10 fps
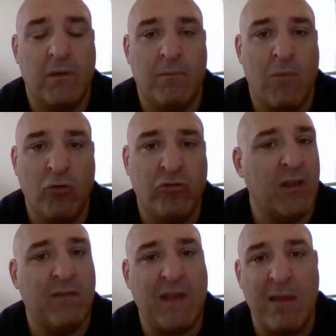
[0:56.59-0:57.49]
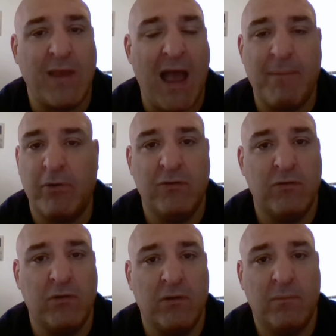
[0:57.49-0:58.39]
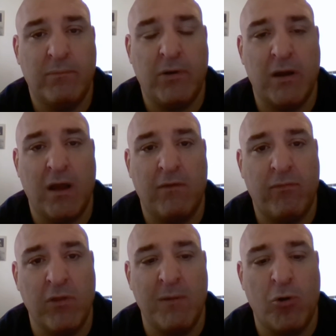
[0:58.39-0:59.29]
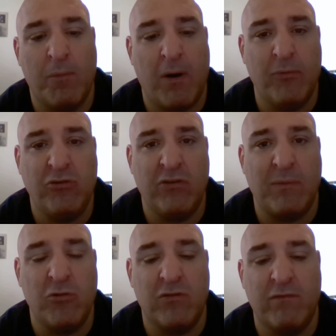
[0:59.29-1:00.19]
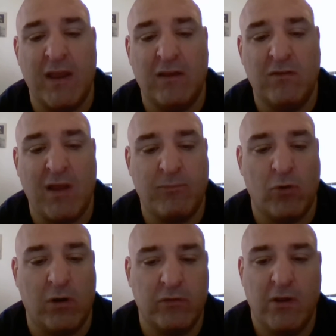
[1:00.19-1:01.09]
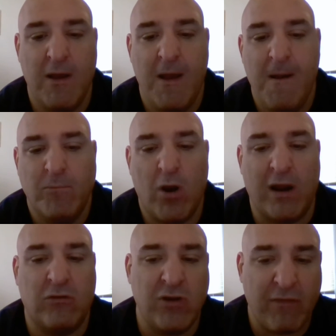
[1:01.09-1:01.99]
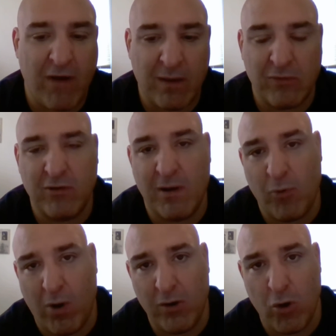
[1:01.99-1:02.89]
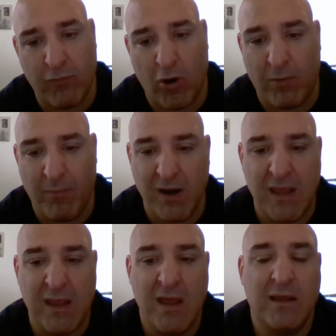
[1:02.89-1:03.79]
mostly same cappers. But leaderboard purposes, I'm using Vegas Top Dogs. All right, so Jeff Hockman's number one overall money.